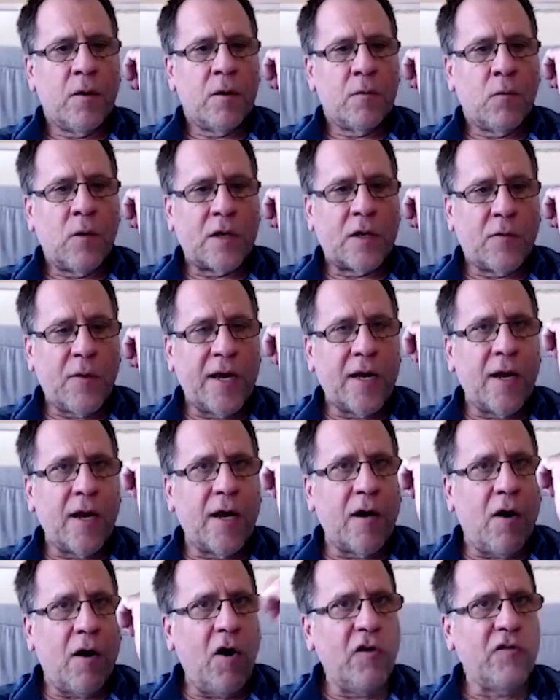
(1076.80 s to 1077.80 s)
what Gregg and I
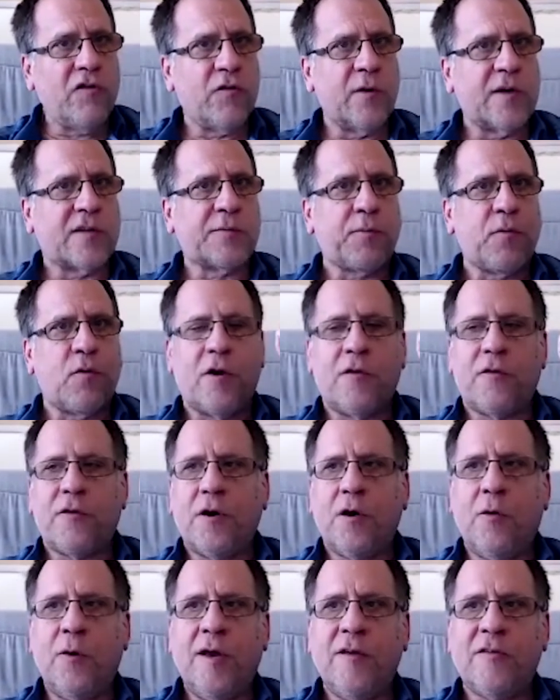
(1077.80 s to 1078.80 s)
also explored
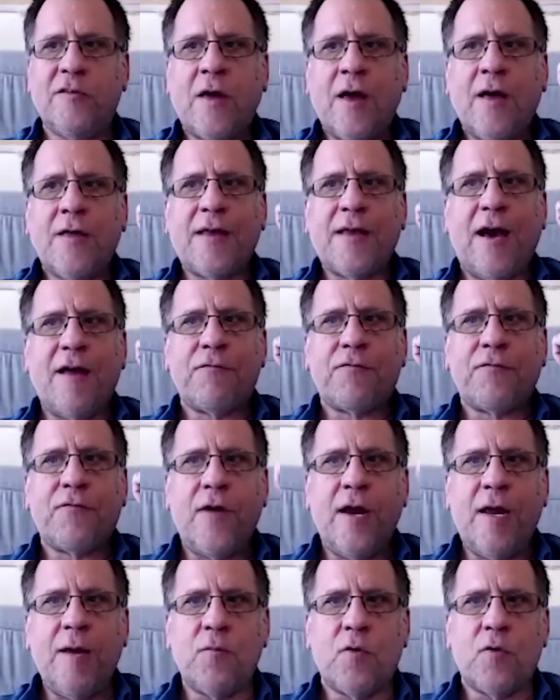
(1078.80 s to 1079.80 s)
though is that
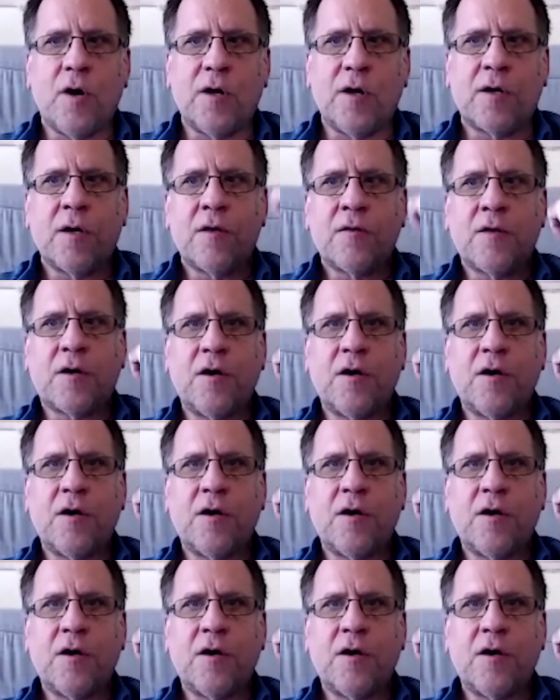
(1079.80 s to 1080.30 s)
framework, the